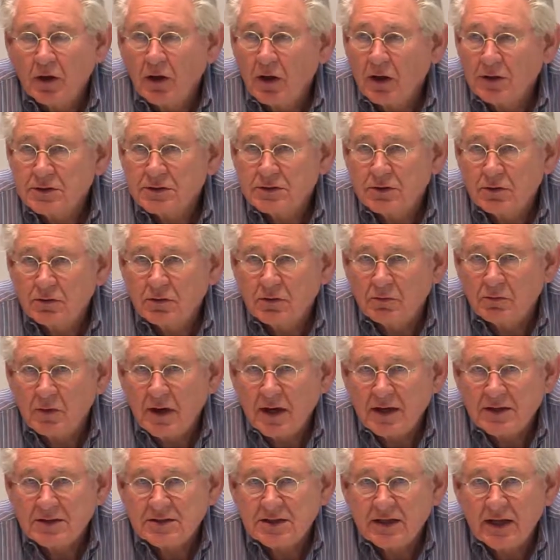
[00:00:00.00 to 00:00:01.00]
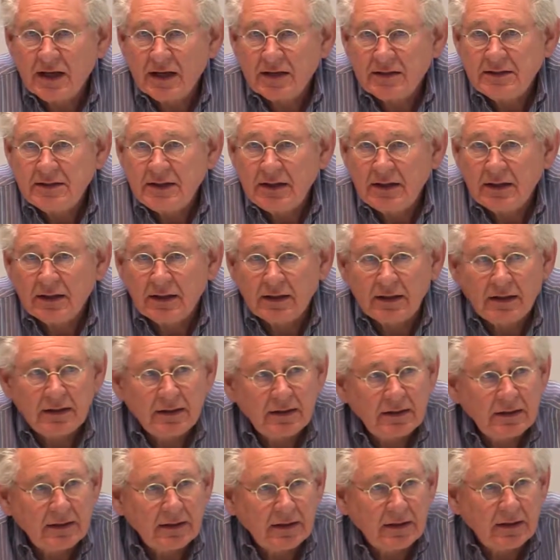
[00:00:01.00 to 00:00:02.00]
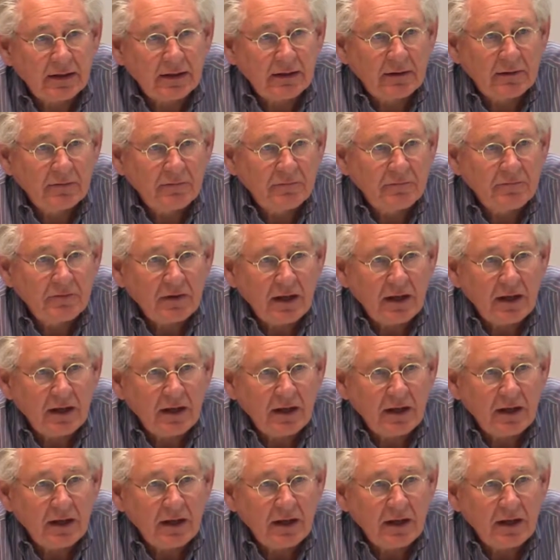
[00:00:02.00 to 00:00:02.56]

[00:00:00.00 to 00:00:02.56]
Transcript: also to raise the idea of